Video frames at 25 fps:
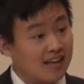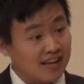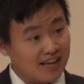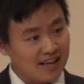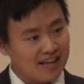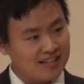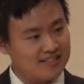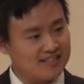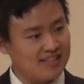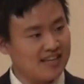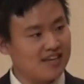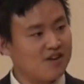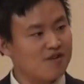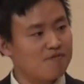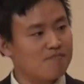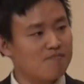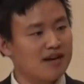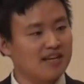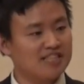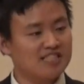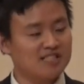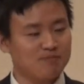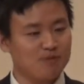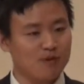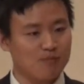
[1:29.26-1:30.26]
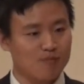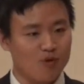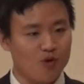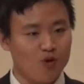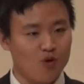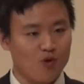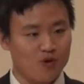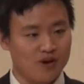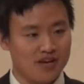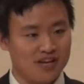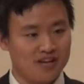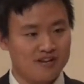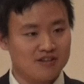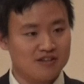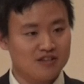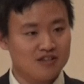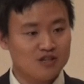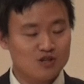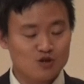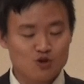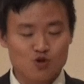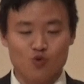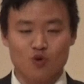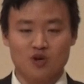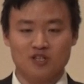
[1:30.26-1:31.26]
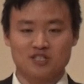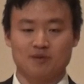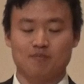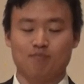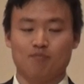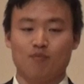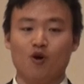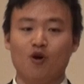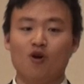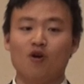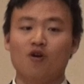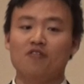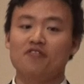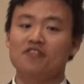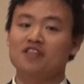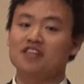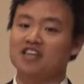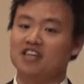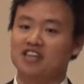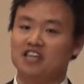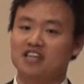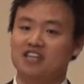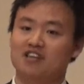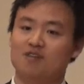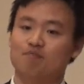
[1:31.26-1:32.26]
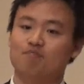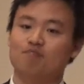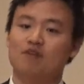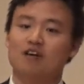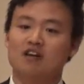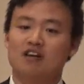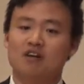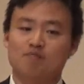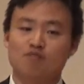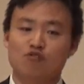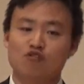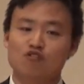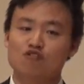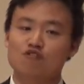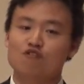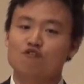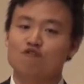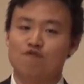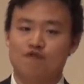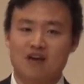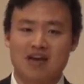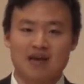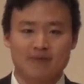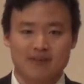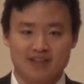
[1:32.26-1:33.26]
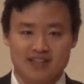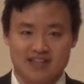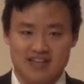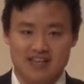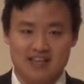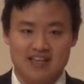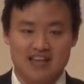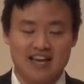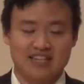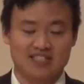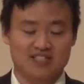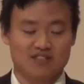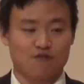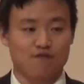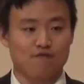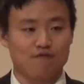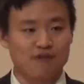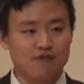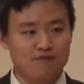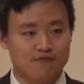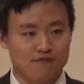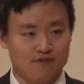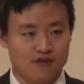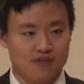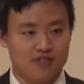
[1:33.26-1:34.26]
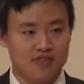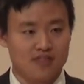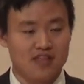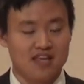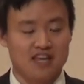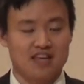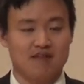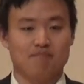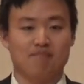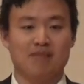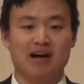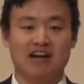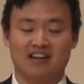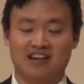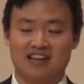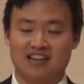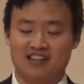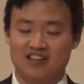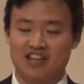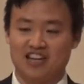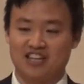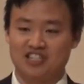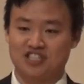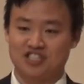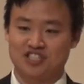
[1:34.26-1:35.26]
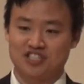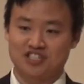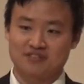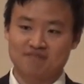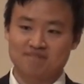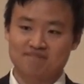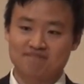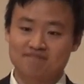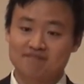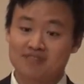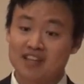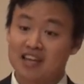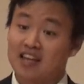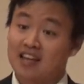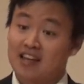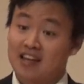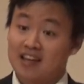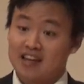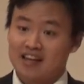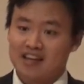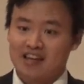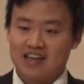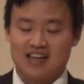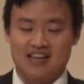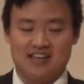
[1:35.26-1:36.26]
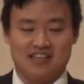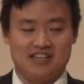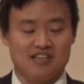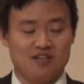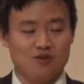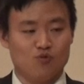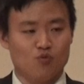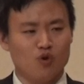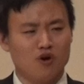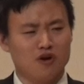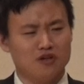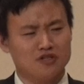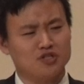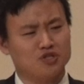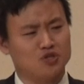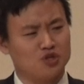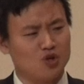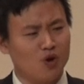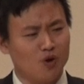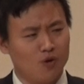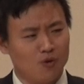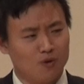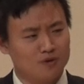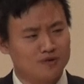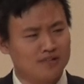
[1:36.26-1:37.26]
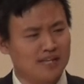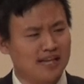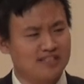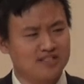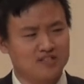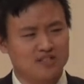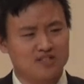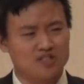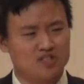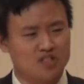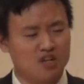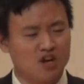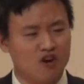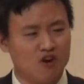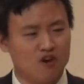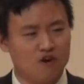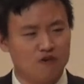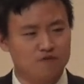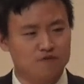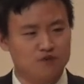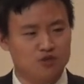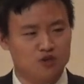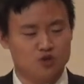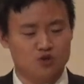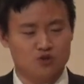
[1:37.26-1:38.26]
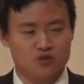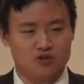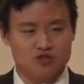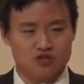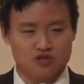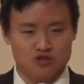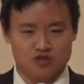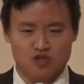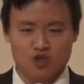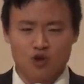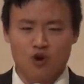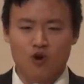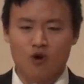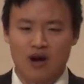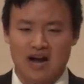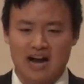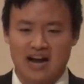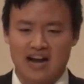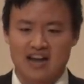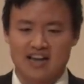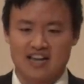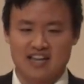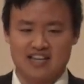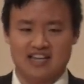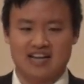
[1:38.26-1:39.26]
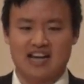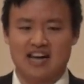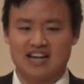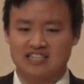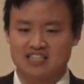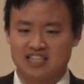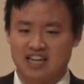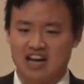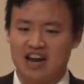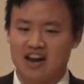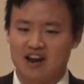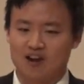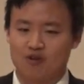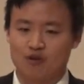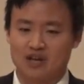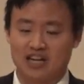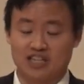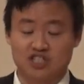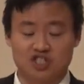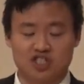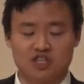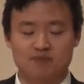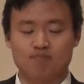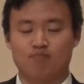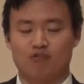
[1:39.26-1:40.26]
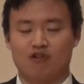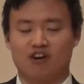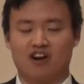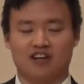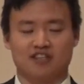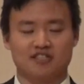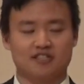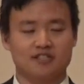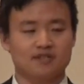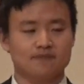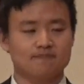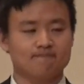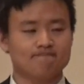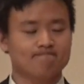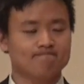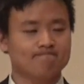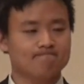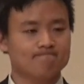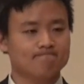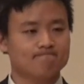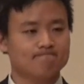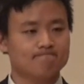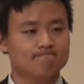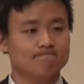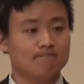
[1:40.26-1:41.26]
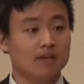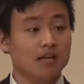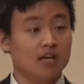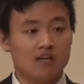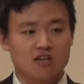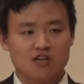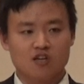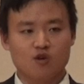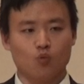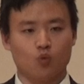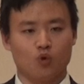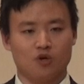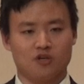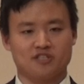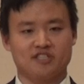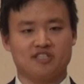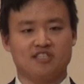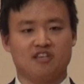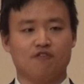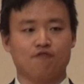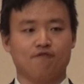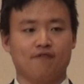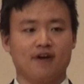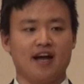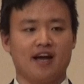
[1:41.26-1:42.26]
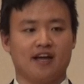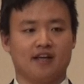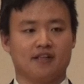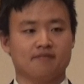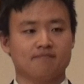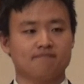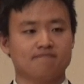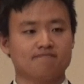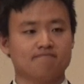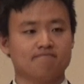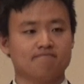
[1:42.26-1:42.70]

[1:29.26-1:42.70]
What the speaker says: And there might be a boy who was born in a poor family as a fifth in Bangladesh. And he was sold as a slave to Doha in Qatar at cheap price. He works there fine.